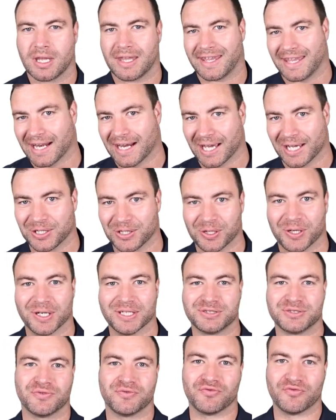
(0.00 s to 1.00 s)
G'day
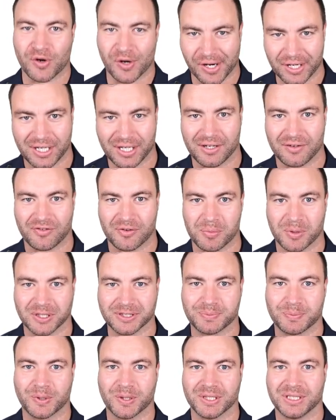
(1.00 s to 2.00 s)
guys, Ron here from
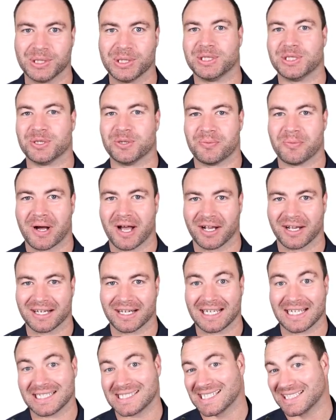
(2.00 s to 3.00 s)
Osborne Digital
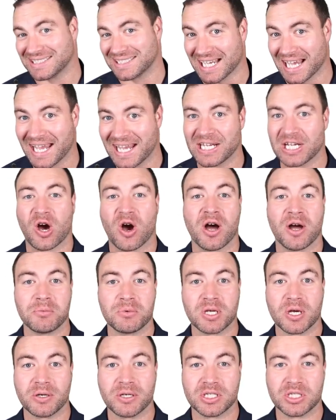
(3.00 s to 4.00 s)
Marketing. Today, I'm
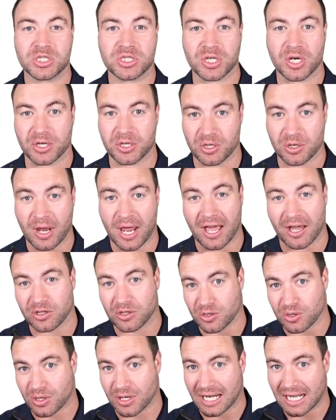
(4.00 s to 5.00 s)
going to show you how
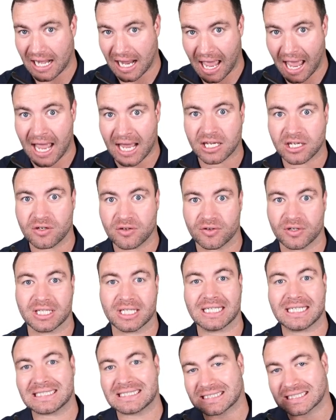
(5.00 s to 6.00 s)
you can
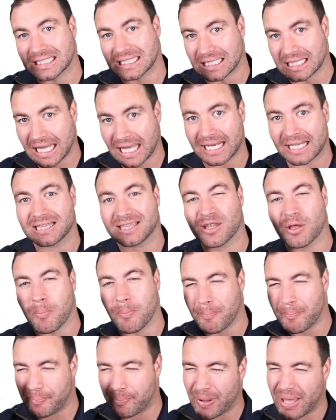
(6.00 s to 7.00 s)
accurately select the
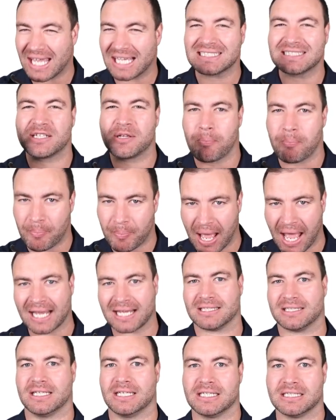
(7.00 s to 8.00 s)
best
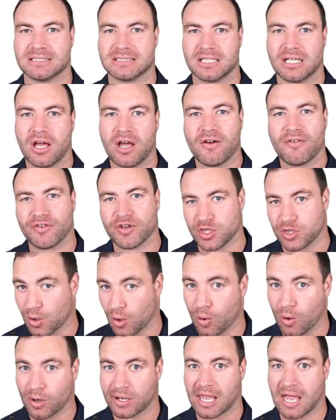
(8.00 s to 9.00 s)
backlinks for
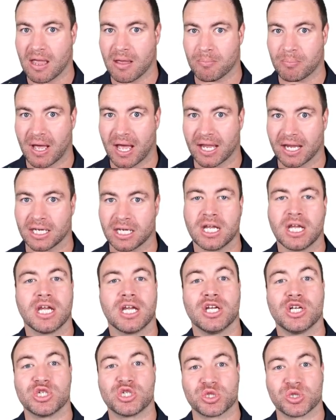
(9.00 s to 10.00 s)
your campaign,
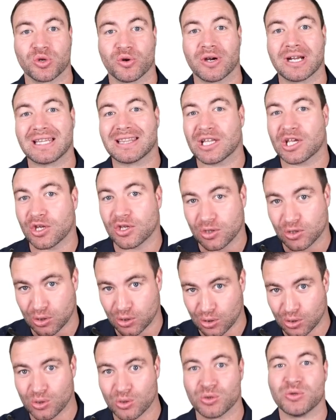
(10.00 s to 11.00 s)
ensuring that
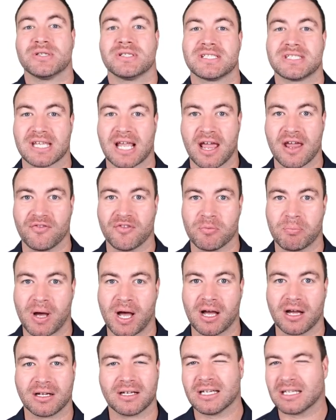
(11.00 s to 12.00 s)
you save a
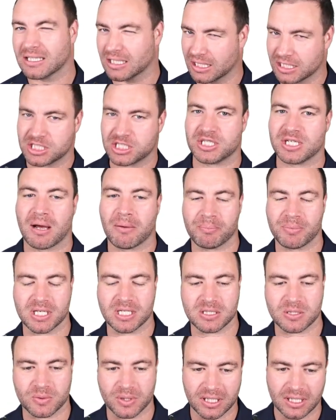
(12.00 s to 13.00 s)
buck. Let's jump
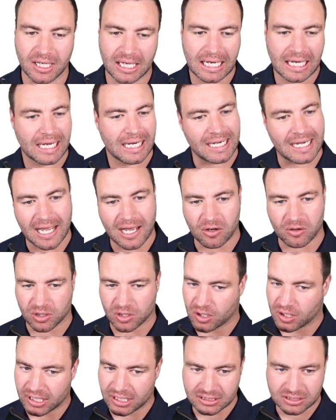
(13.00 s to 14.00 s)
into it. Now
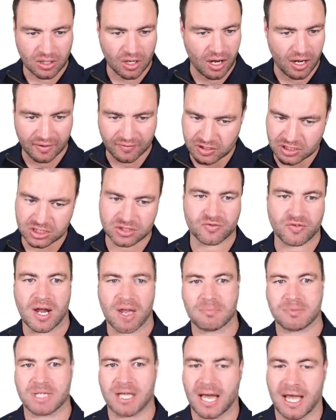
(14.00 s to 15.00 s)
guys, I've just
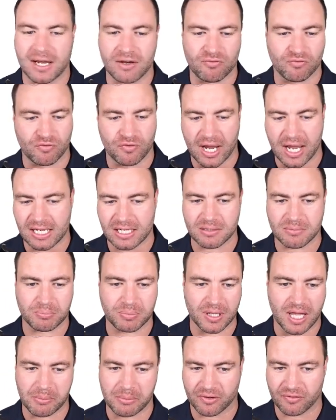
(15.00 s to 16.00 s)
grabbed a random
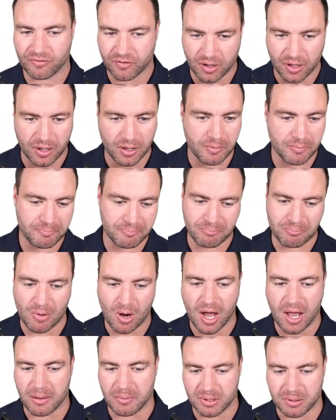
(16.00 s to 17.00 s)
plumber for
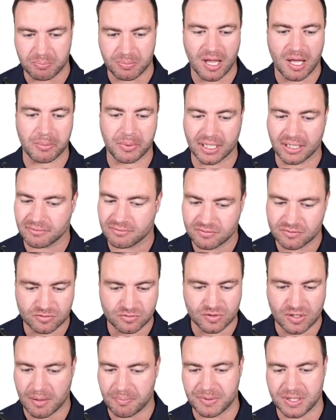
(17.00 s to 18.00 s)
Miami Plumbing,
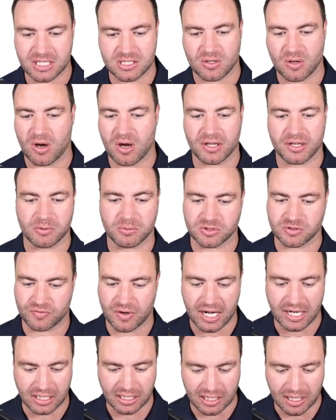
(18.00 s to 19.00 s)
grabbed this guy that was
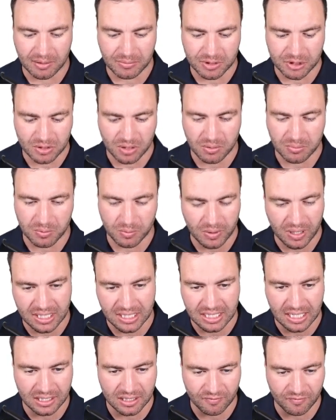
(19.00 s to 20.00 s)
ranking up the top, the one
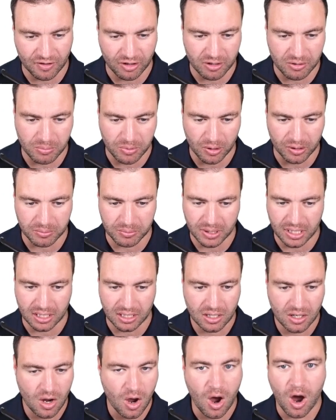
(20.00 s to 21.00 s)
down the very bottom here,
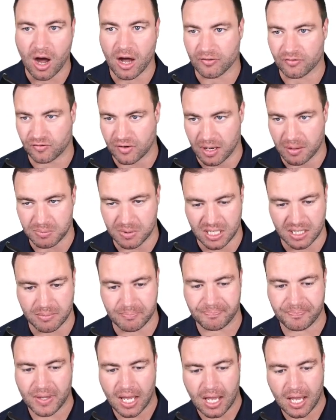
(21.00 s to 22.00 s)
I've grabbed him.
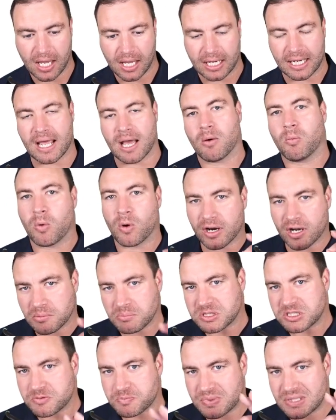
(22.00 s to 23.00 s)
Now what I'm
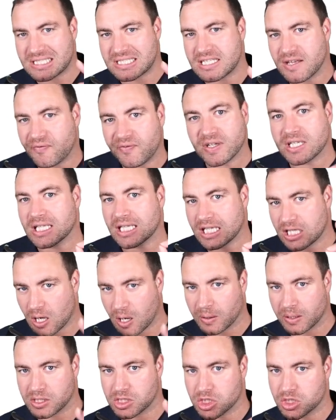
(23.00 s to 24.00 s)
specifically
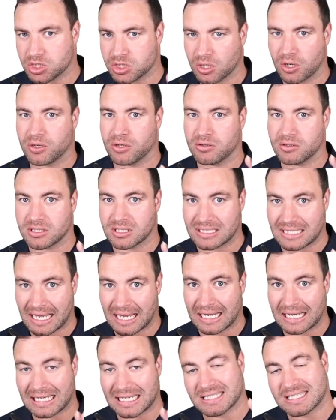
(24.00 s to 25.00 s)
going to show you
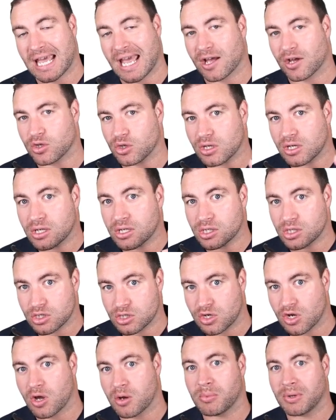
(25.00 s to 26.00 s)
today is how you can
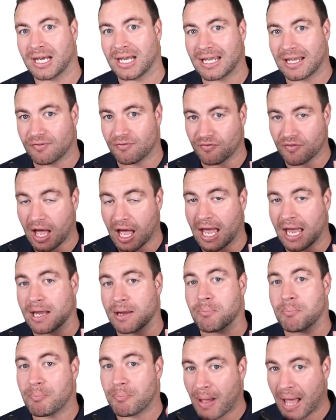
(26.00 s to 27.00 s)
determine if a
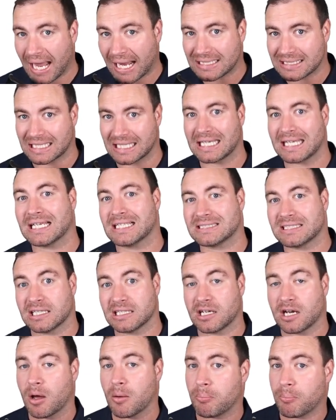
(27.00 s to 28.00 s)
backlink has
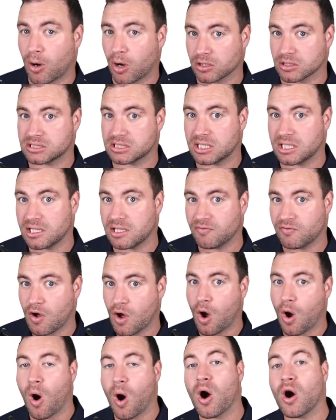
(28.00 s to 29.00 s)
had a positive
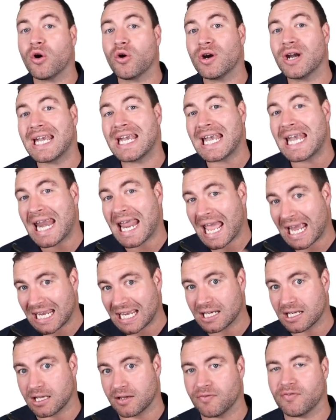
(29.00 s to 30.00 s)
or a
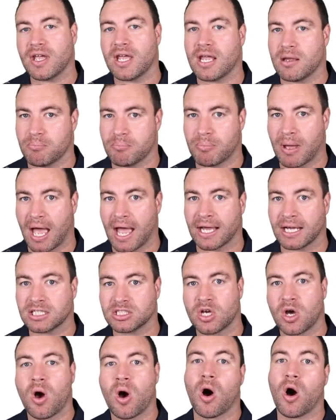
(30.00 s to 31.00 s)
negative impact
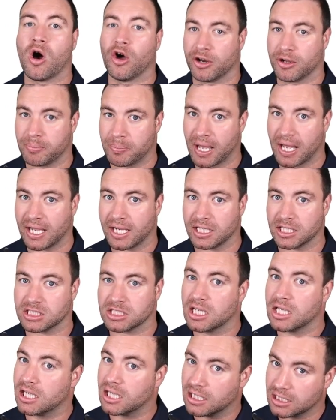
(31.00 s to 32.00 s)
on a page.
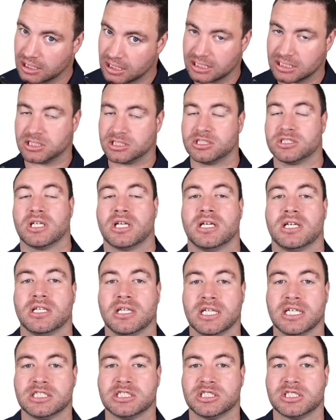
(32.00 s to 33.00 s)
Let's
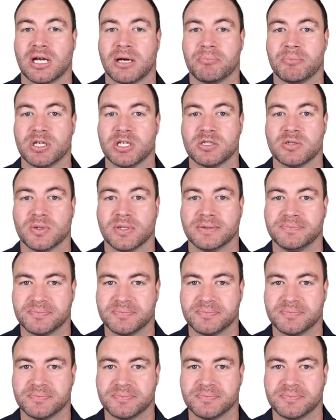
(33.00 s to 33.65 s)
jump into it.